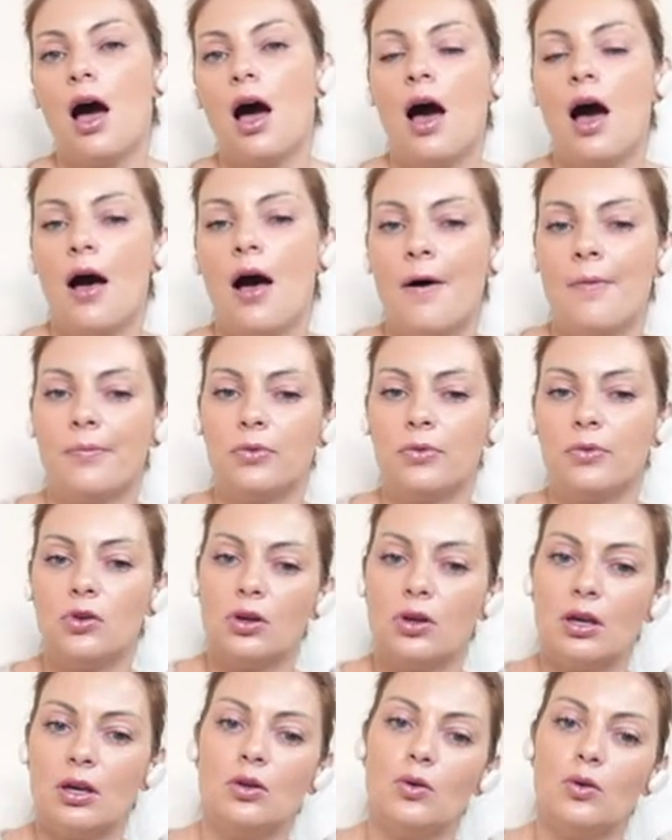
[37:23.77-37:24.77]
um,
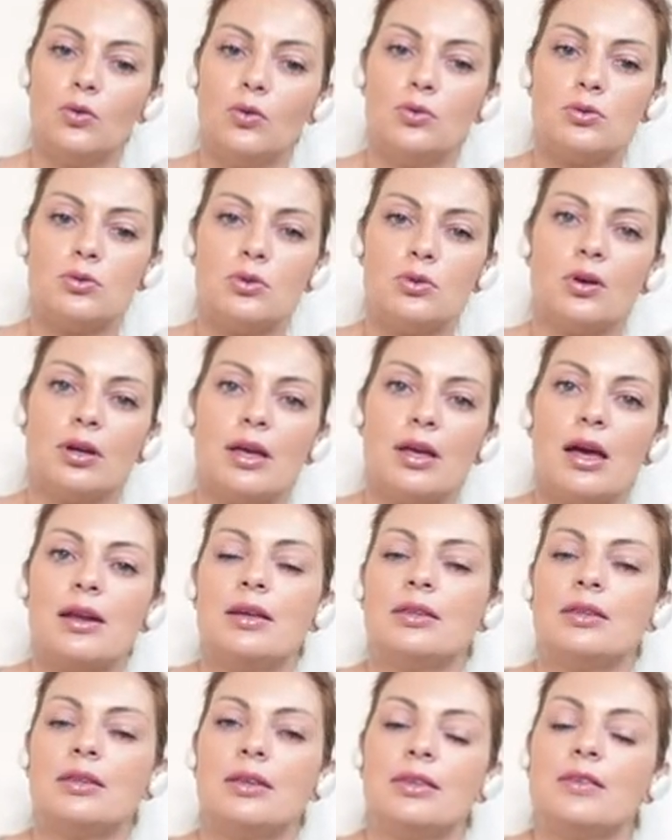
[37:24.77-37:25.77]
you can also
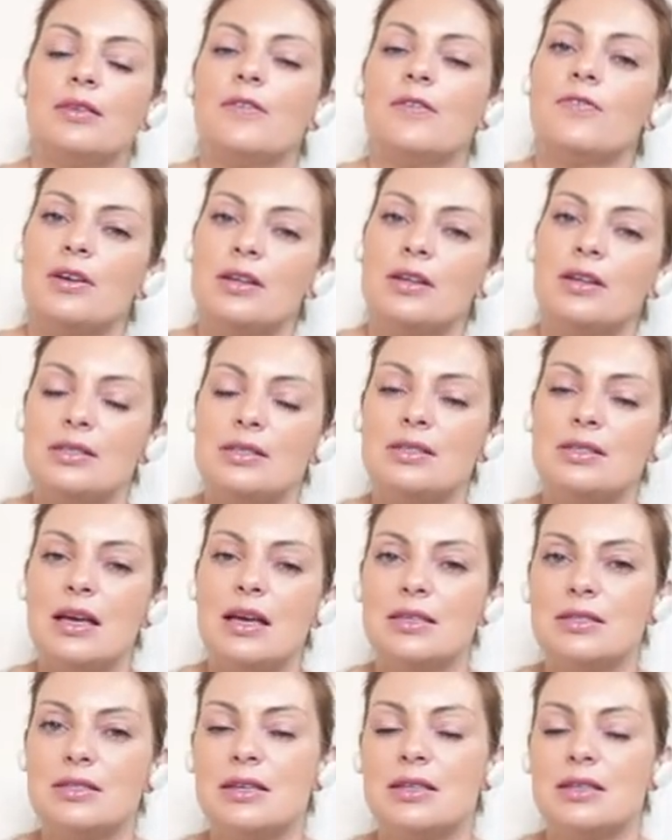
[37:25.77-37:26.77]
get it in different
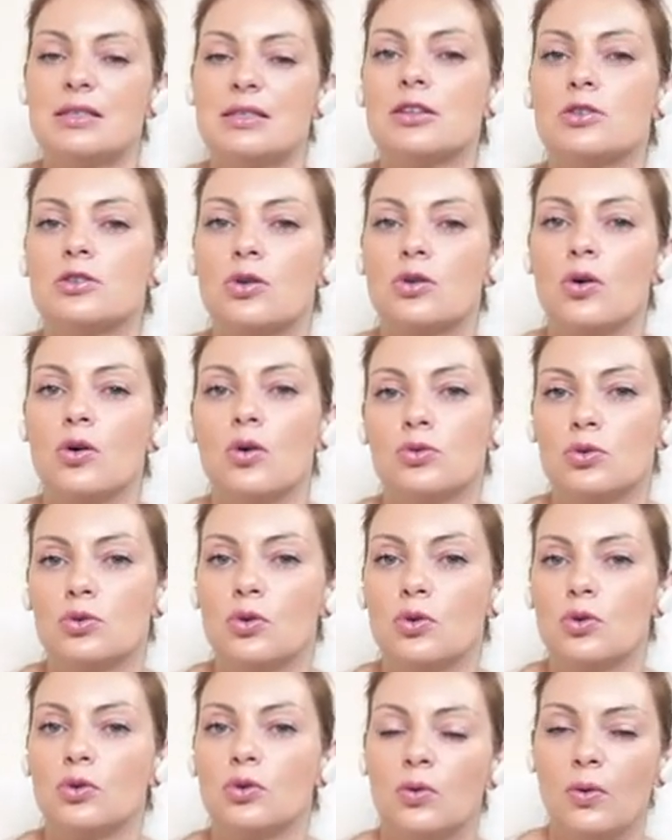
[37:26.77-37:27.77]
sizes this
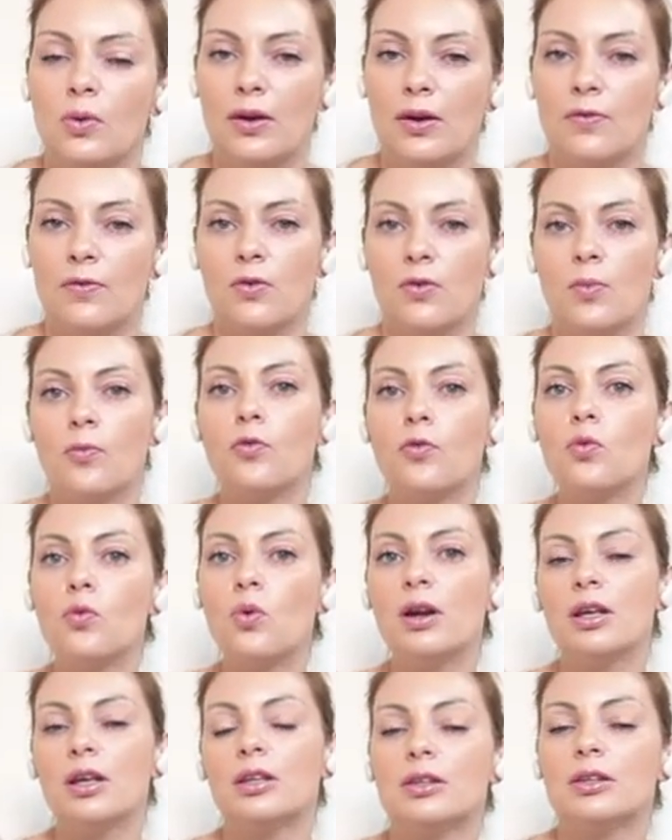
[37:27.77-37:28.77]
goes all the way from
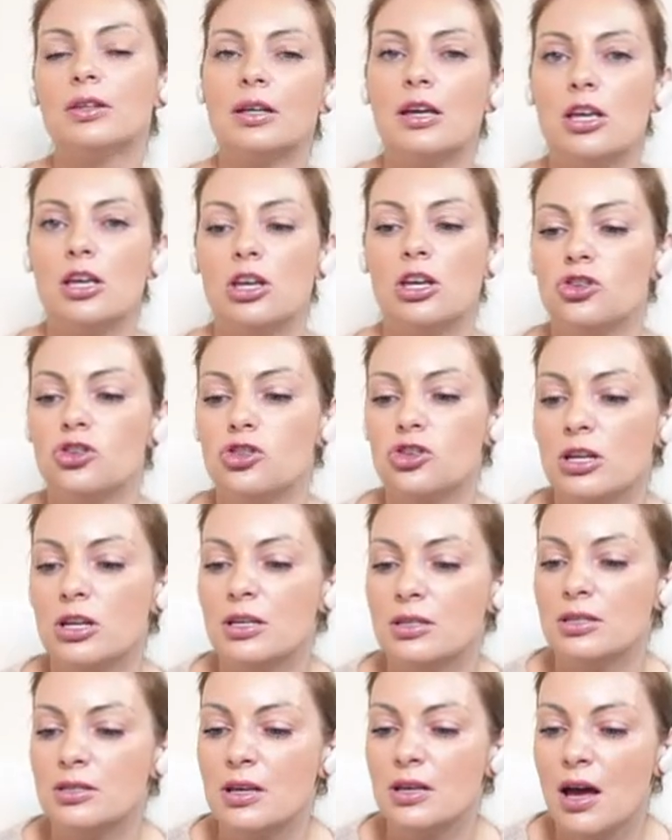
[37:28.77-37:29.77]
43
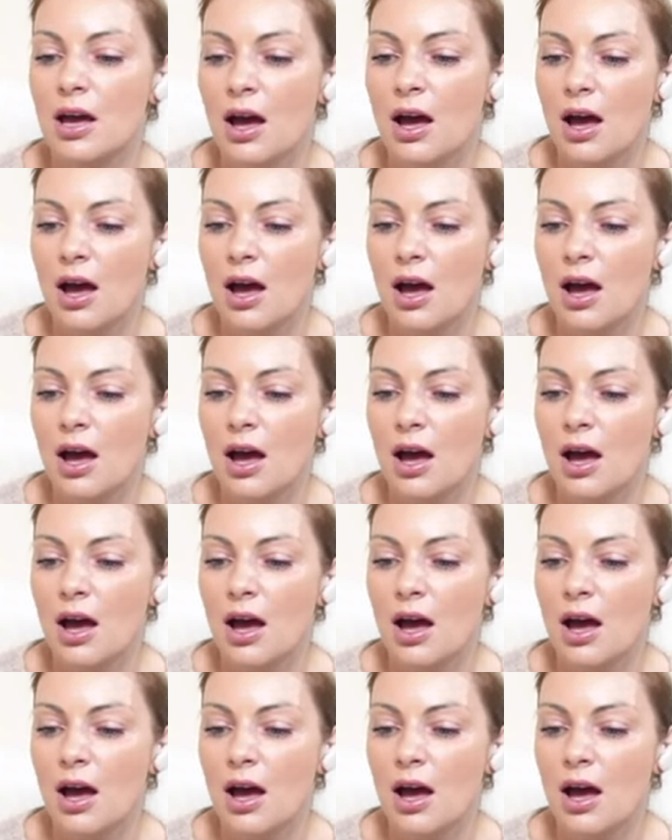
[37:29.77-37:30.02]
inches